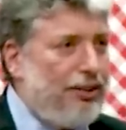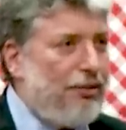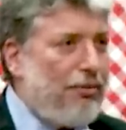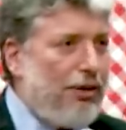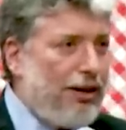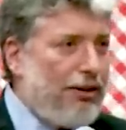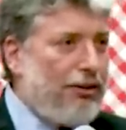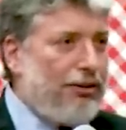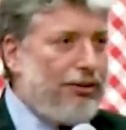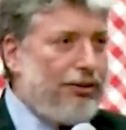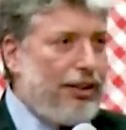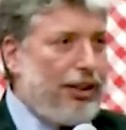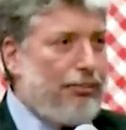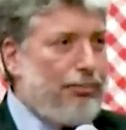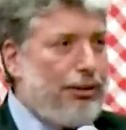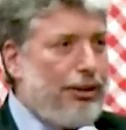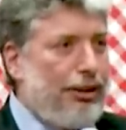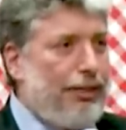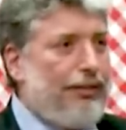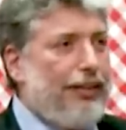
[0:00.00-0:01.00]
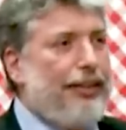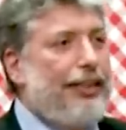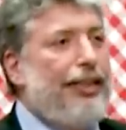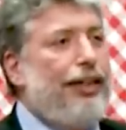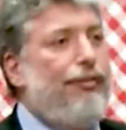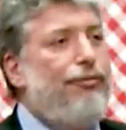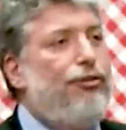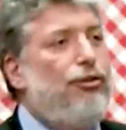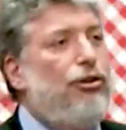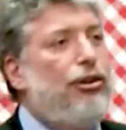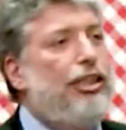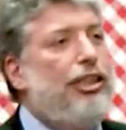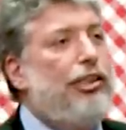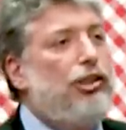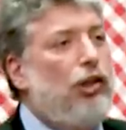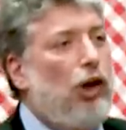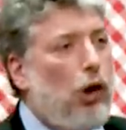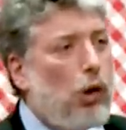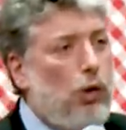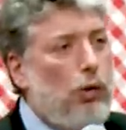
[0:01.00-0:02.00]
Why don't they believe? And therefore, it
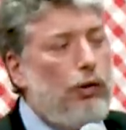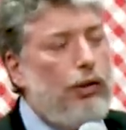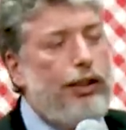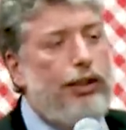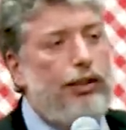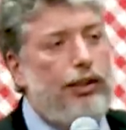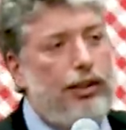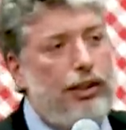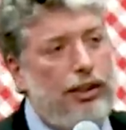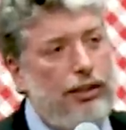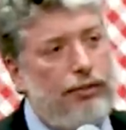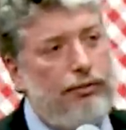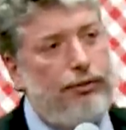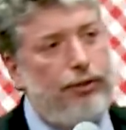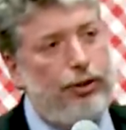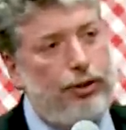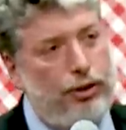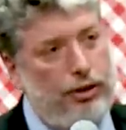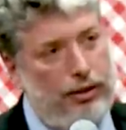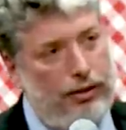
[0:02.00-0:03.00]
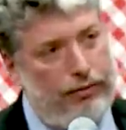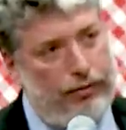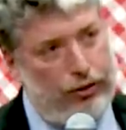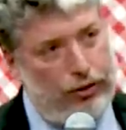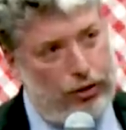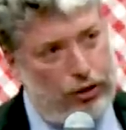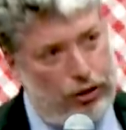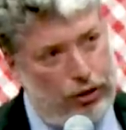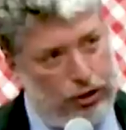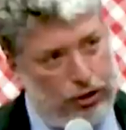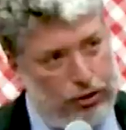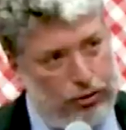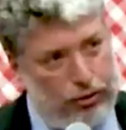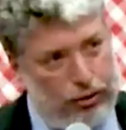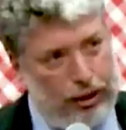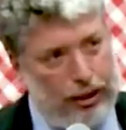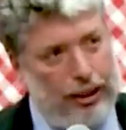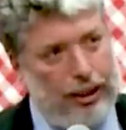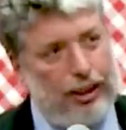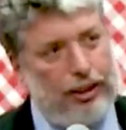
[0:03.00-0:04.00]
is only the conversion of the
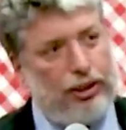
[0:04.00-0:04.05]
Jew